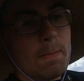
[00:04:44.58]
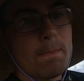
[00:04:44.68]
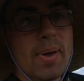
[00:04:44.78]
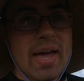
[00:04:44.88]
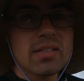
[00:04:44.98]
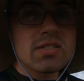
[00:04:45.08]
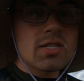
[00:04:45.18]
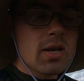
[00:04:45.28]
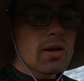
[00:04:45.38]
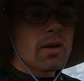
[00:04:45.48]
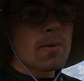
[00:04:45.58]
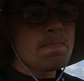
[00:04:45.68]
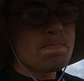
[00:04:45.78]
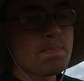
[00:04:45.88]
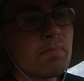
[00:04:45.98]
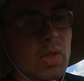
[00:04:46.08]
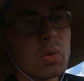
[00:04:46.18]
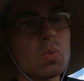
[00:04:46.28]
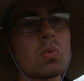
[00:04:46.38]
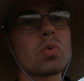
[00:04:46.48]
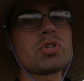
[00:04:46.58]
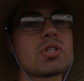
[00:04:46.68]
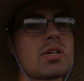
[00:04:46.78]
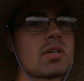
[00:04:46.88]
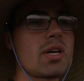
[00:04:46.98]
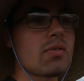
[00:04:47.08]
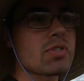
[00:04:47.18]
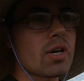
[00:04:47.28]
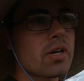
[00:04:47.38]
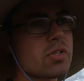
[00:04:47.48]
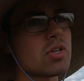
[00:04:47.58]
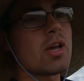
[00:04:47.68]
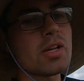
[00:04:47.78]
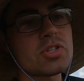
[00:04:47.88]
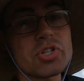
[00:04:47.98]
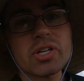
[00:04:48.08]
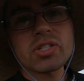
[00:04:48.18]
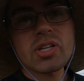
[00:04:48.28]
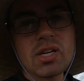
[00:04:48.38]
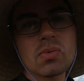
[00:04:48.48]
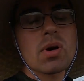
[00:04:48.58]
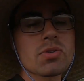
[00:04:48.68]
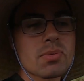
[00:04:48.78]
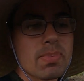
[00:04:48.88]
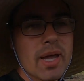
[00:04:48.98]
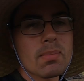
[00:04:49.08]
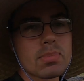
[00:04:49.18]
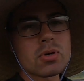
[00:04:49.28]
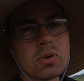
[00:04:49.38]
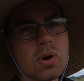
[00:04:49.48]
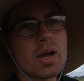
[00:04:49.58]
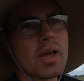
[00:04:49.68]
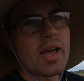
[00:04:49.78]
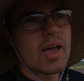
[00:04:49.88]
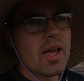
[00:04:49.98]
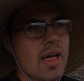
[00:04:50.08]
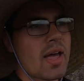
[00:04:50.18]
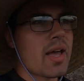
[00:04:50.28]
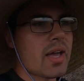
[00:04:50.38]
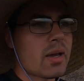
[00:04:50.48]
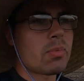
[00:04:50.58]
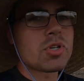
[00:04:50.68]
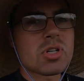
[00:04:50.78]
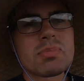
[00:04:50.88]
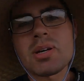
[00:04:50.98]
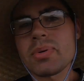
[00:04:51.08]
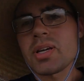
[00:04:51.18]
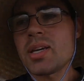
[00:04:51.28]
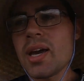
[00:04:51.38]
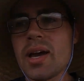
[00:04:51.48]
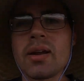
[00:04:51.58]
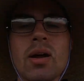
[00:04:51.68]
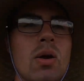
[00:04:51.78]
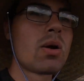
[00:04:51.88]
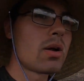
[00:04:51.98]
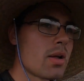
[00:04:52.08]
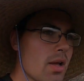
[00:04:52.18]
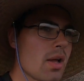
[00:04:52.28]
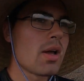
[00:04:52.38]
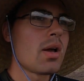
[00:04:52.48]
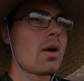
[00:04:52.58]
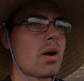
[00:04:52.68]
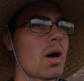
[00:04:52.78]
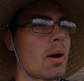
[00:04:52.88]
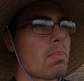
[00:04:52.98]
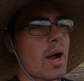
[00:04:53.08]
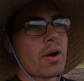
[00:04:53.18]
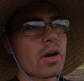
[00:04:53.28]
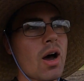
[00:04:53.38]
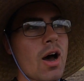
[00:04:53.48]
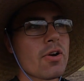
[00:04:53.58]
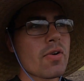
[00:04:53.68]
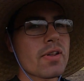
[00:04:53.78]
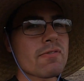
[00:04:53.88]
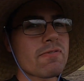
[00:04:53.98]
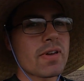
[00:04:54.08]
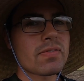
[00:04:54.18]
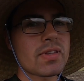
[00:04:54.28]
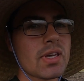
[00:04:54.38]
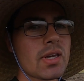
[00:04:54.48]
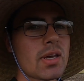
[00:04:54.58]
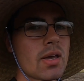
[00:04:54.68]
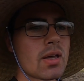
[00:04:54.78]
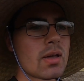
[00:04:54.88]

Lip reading: beds, which gives us 16 rows of bamboo, and we should be able to get about 150